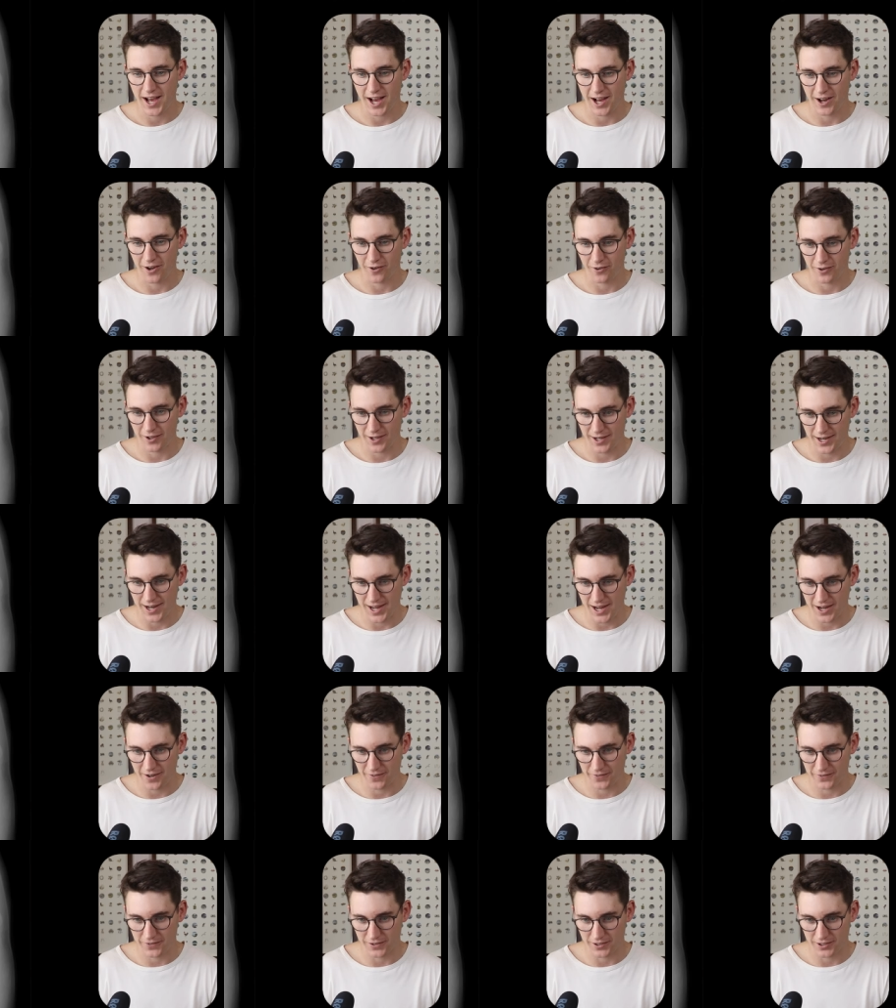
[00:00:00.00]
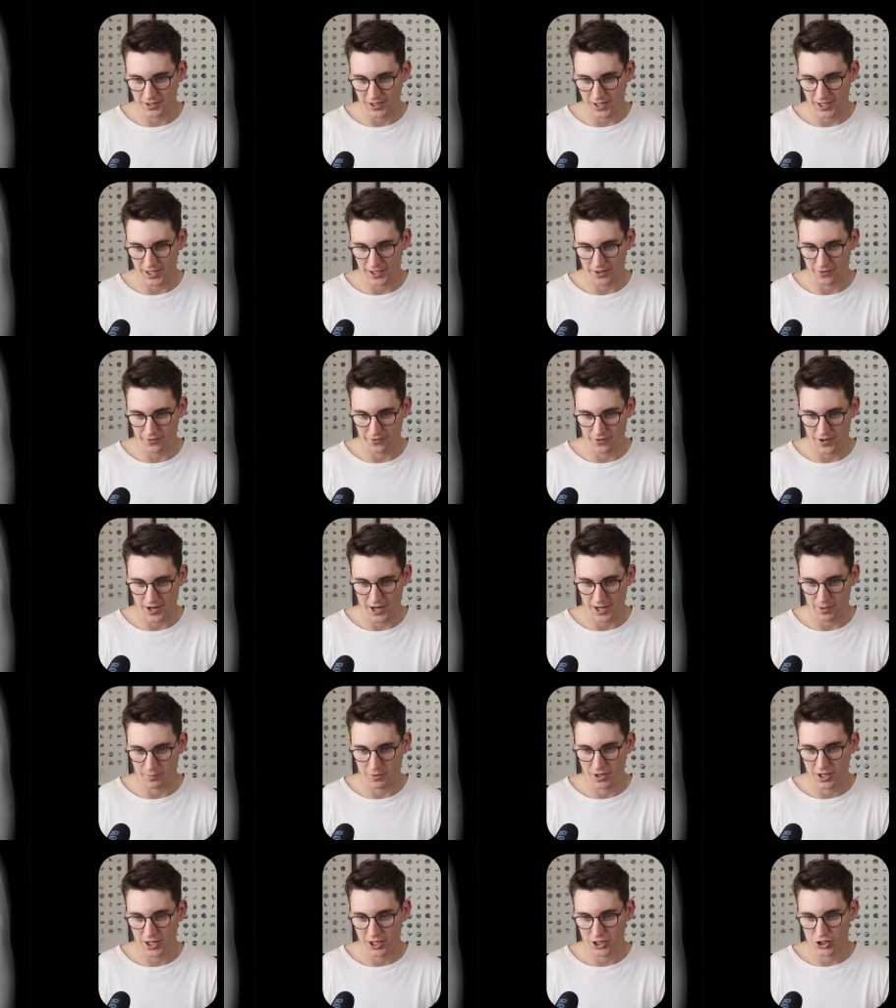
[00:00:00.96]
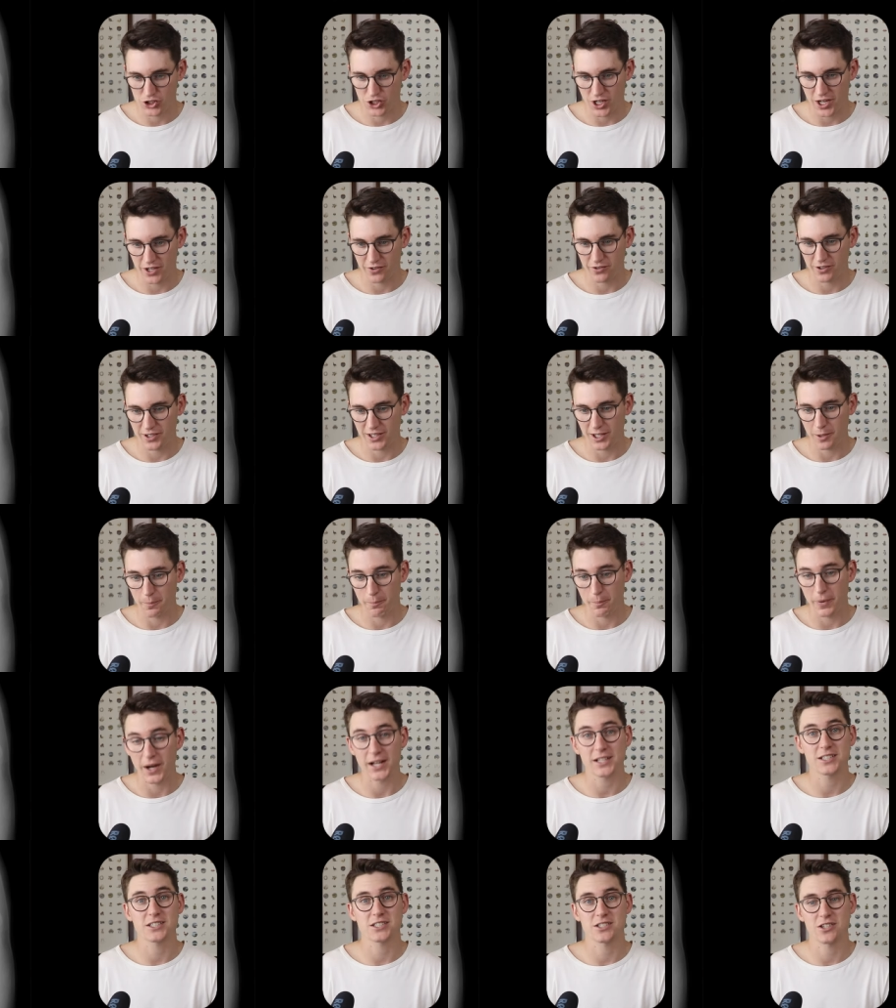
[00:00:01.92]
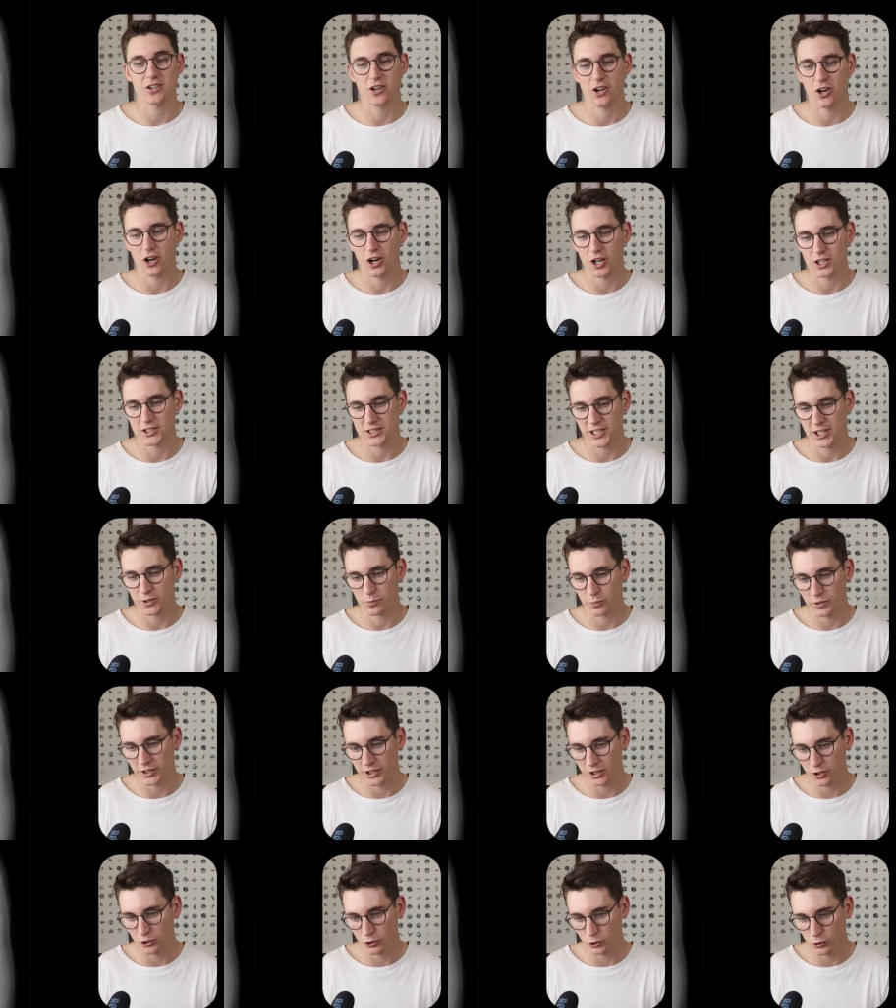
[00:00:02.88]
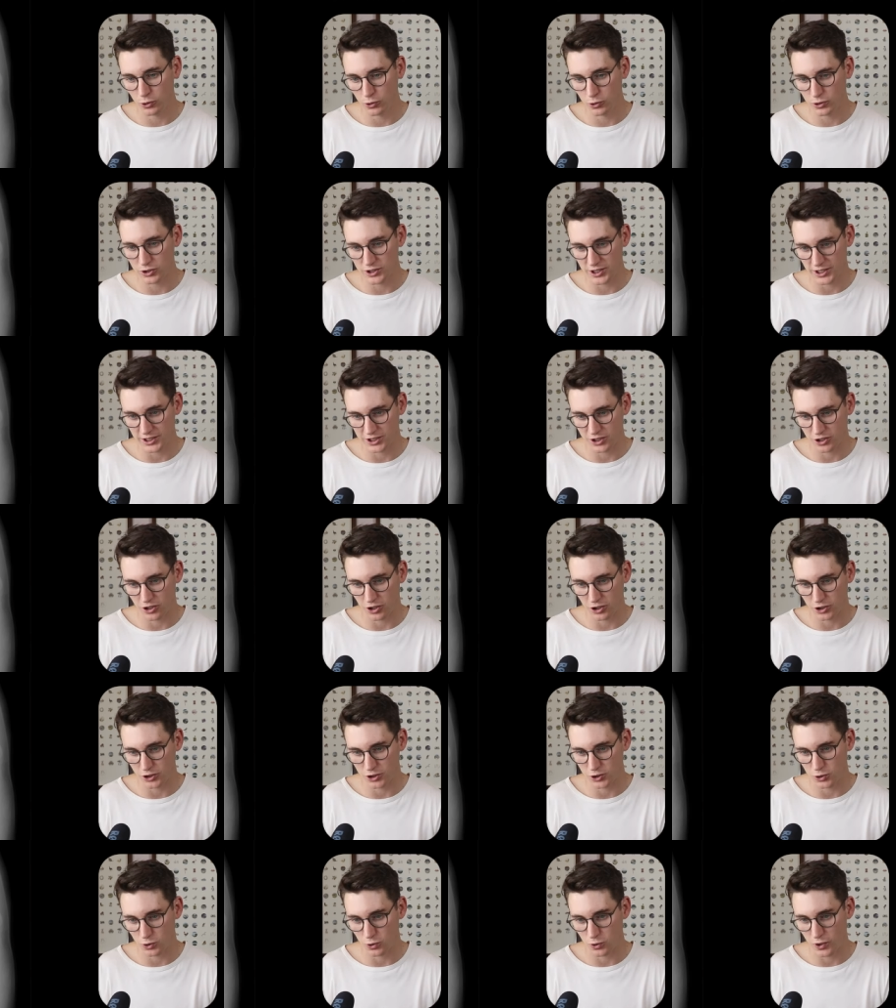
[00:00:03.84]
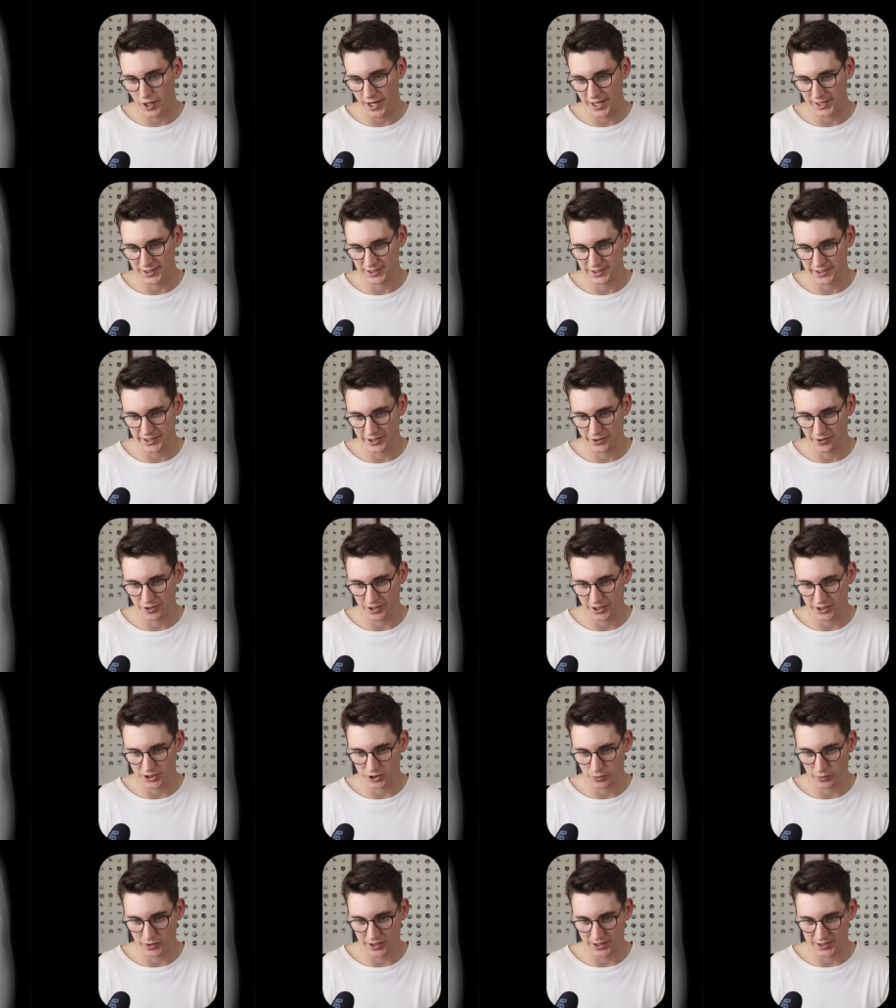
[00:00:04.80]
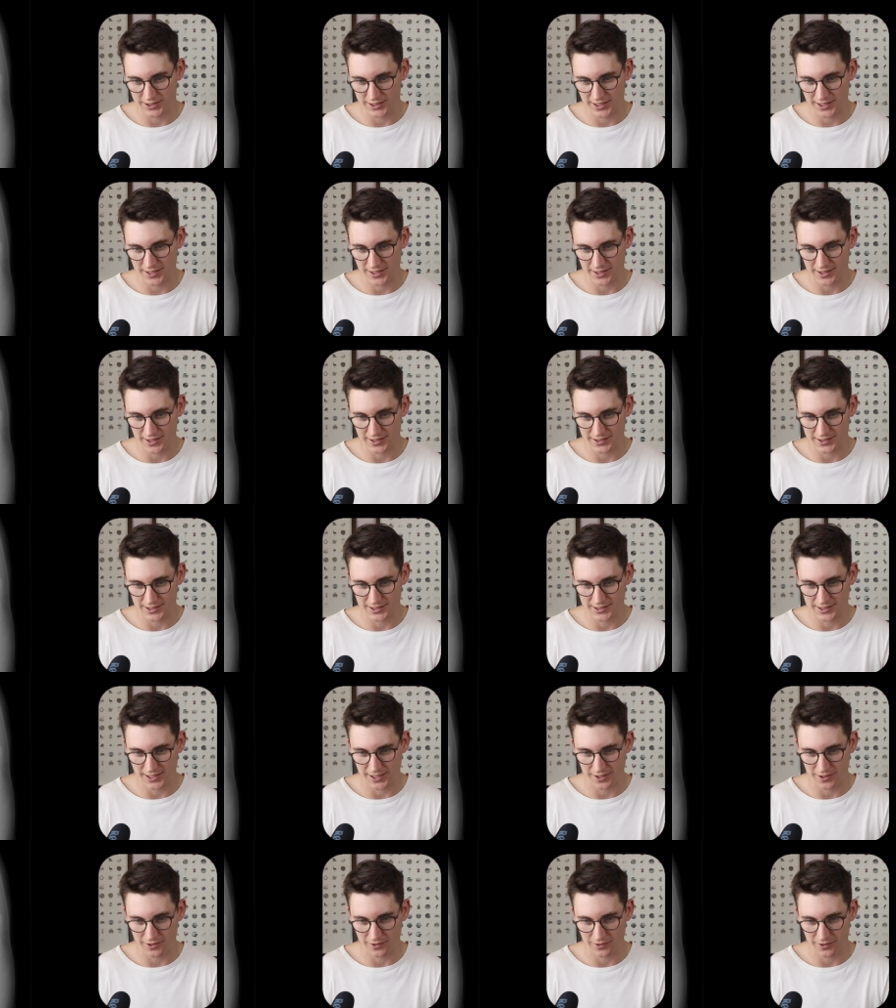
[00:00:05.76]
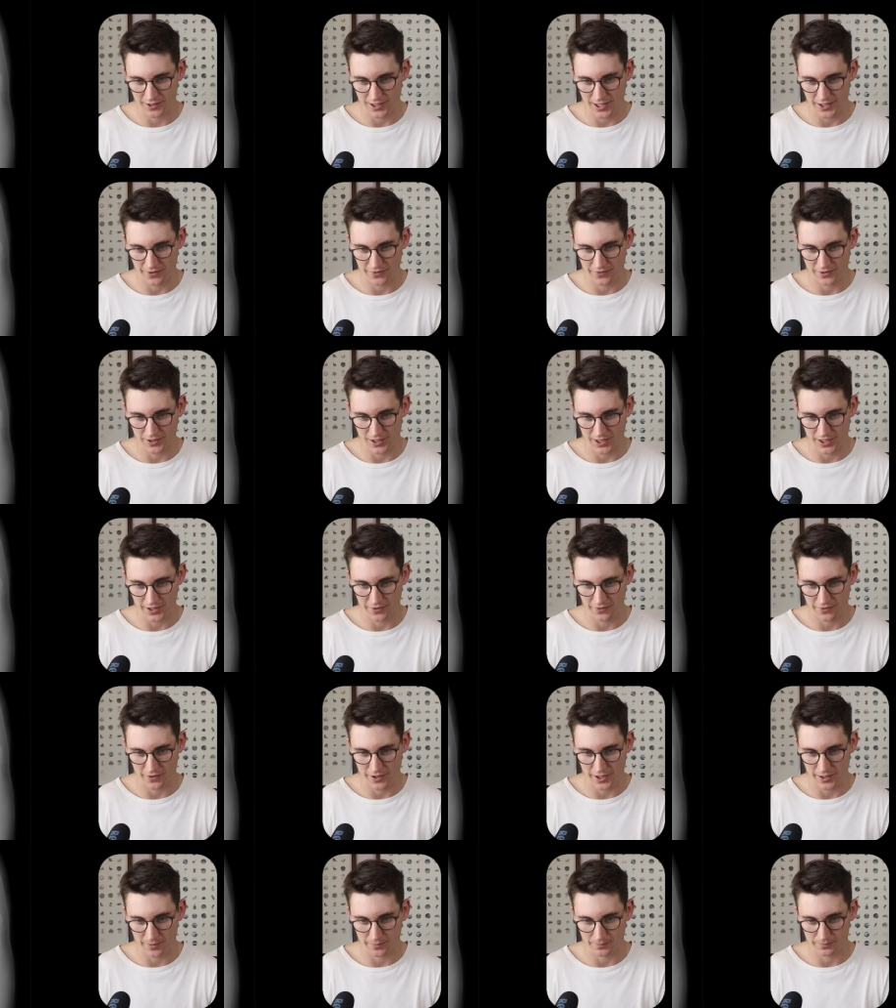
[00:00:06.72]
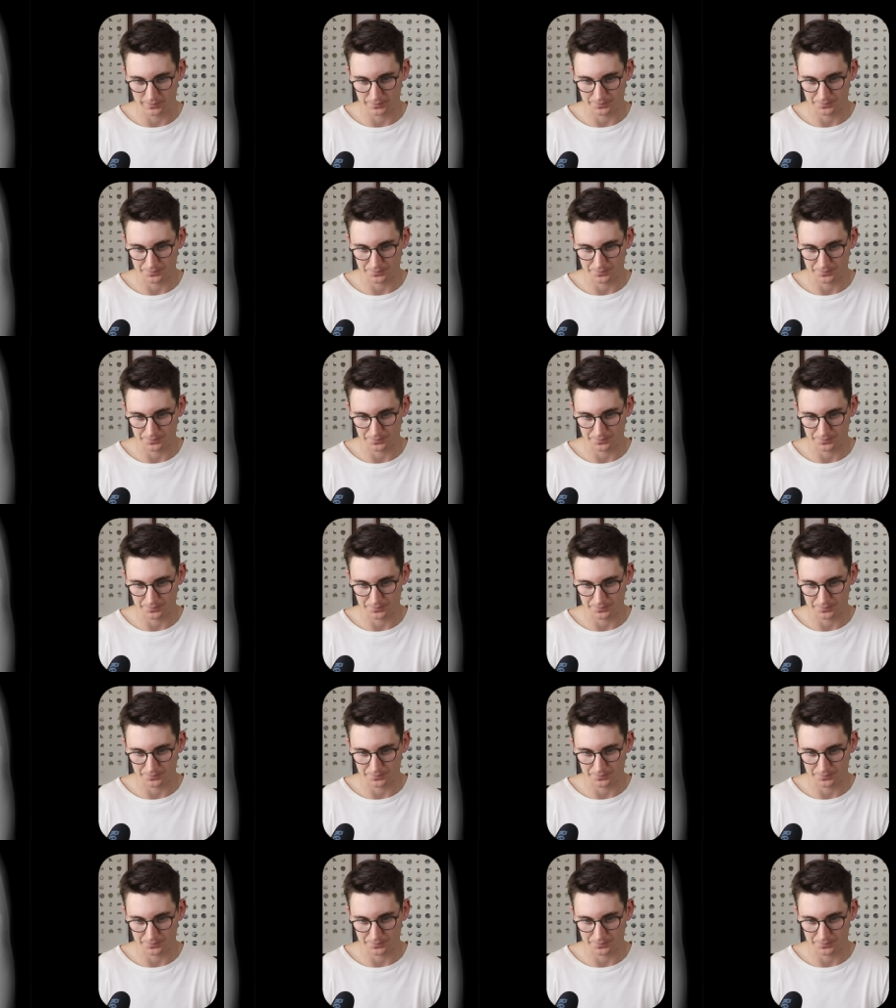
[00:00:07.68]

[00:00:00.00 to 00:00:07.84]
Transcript: Our left diaphragm generally abuts the heart and we lose its contour anteriorly. So we can see that this is our left diaphragm.